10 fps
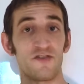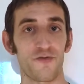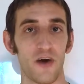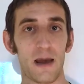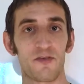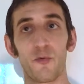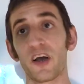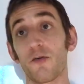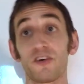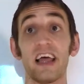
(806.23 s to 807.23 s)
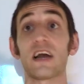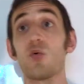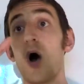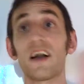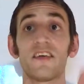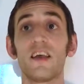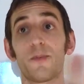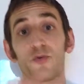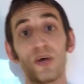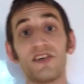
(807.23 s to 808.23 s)
frame so we could relate quantities
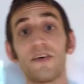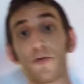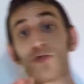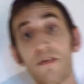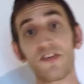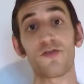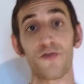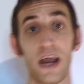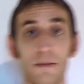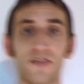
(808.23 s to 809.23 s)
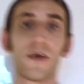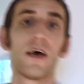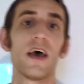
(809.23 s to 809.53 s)
between different reference frames,